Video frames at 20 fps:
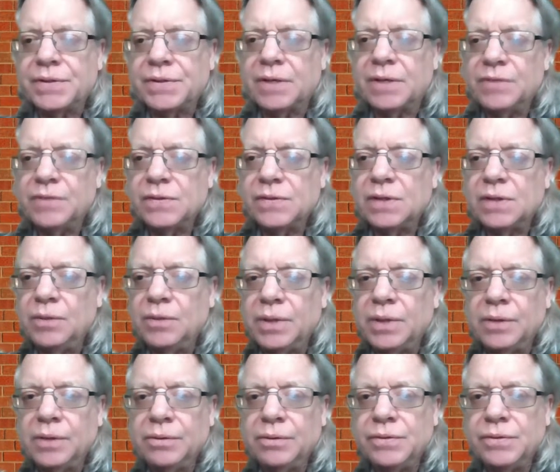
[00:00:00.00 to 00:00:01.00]
obviously when
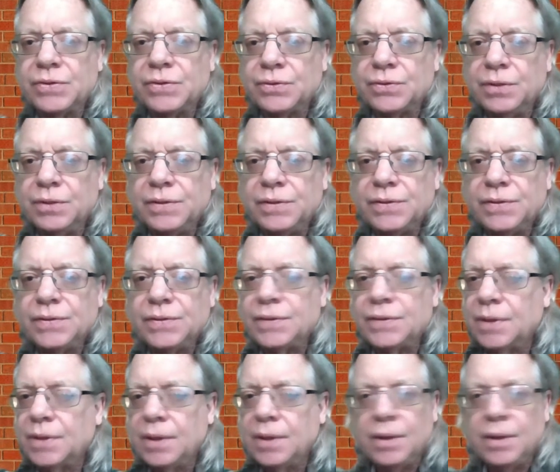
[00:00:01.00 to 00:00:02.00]
they were in the streets
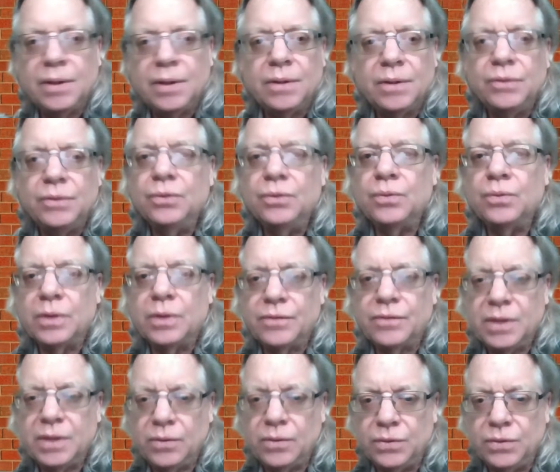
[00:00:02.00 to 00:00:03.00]
doing whatever
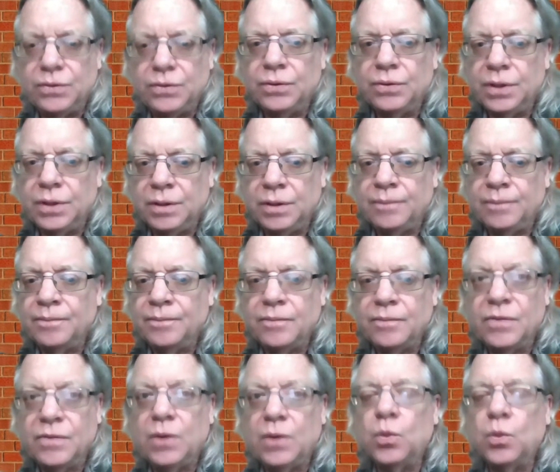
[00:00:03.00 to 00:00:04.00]
they were doing,
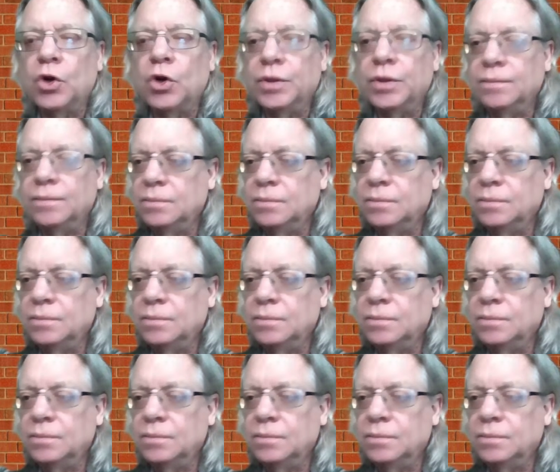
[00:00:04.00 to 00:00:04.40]
they weren't,